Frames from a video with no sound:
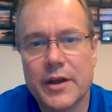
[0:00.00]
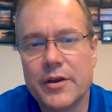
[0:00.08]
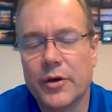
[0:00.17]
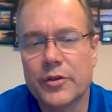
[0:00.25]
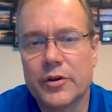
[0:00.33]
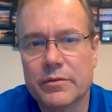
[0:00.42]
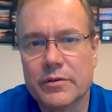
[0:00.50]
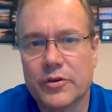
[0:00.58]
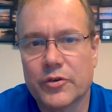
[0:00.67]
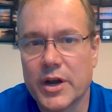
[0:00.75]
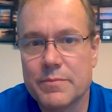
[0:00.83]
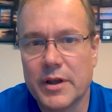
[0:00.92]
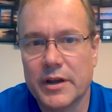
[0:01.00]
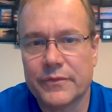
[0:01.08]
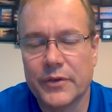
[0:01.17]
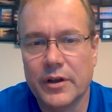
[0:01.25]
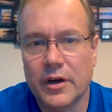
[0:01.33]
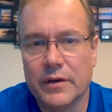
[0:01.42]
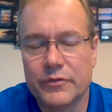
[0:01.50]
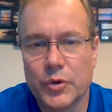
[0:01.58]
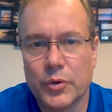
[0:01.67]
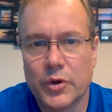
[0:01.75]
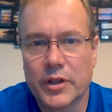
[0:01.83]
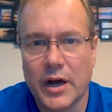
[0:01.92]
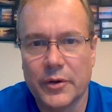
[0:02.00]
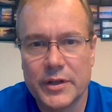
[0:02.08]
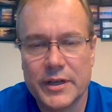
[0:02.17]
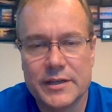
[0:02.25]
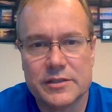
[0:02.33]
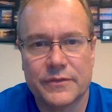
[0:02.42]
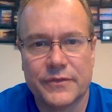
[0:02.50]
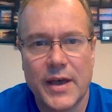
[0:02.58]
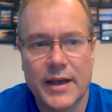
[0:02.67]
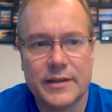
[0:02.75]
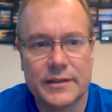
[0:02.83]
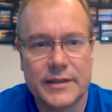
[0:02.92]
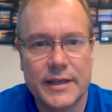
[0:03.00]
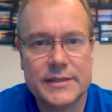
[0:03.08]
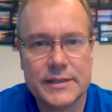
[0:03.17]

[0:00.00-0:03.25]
Another great benefit of the Google Cloud is the fact that they